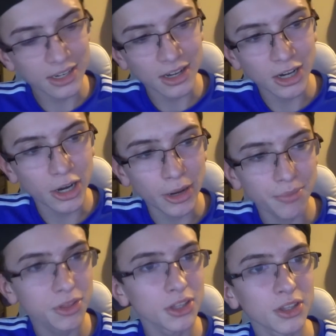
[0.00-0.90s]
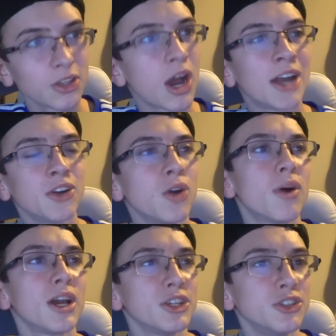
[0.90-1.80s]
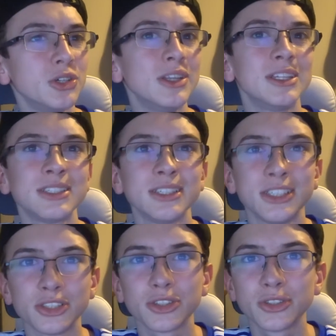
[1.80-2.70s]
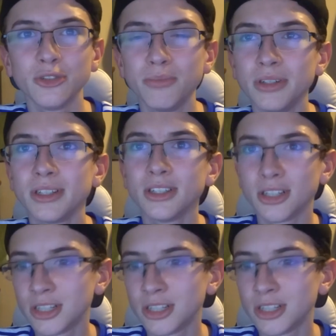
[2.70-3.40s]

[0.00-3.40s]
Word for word: I don't know why you're doing this. This is stupid.